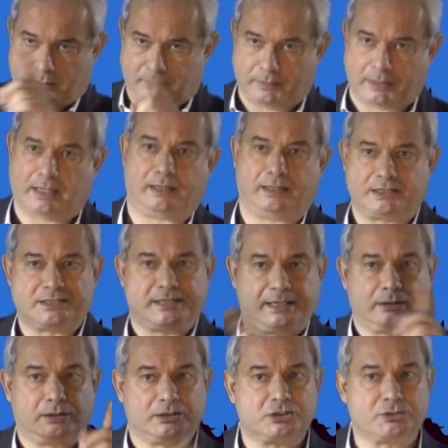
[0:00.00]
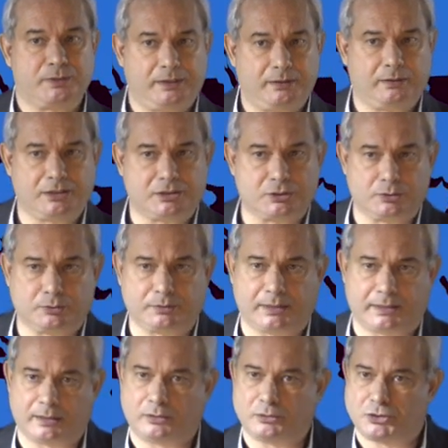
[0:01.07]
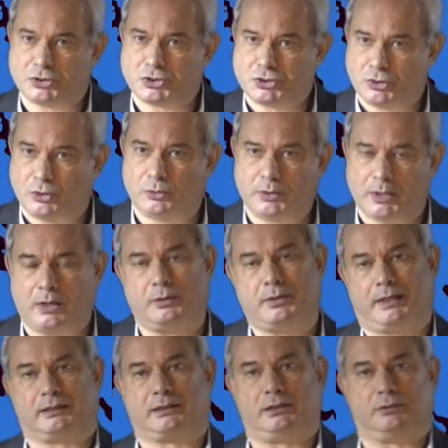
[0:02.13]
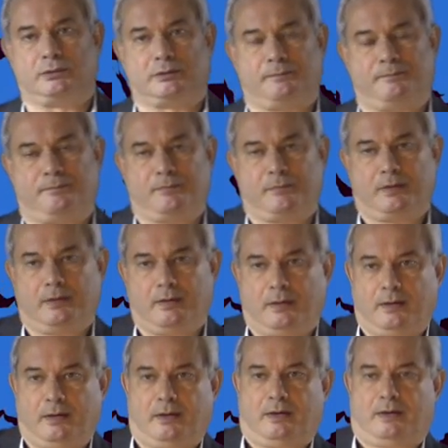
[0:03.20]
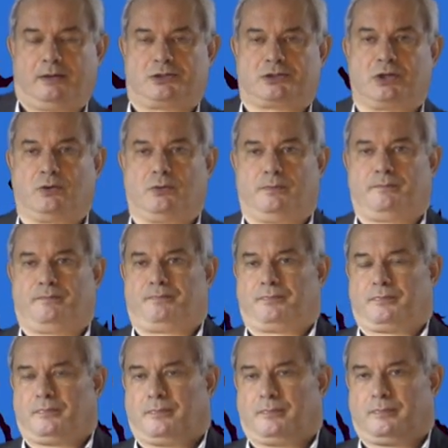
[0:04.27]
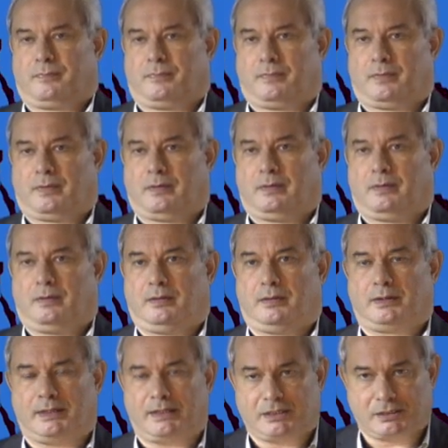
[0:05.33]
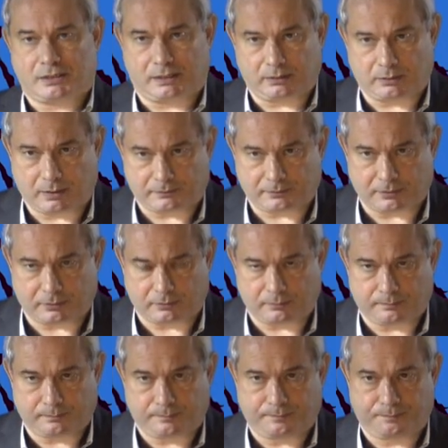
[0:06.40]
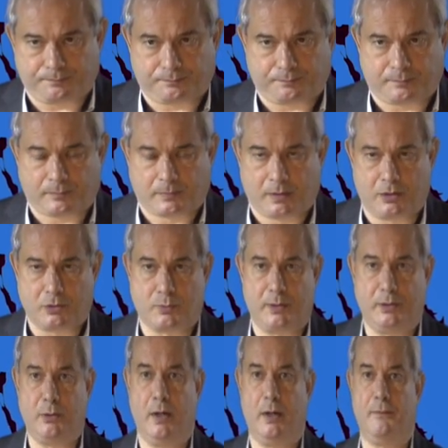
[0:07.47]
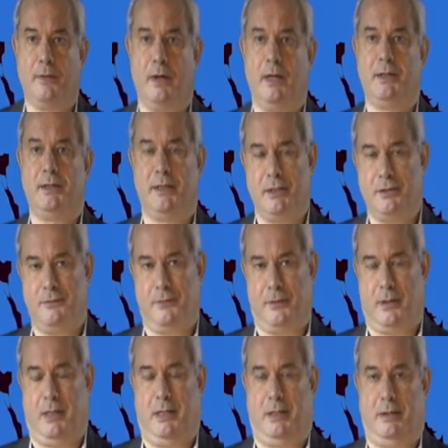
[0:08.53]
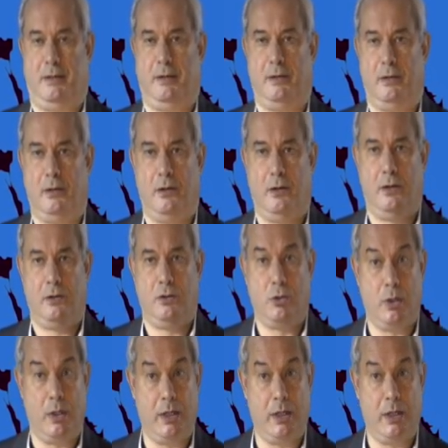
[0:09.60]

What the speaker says: Yeah, let's take it on the screen on its own, and I'll just show you how that can look. So, the next thing you have to do is when you have identified your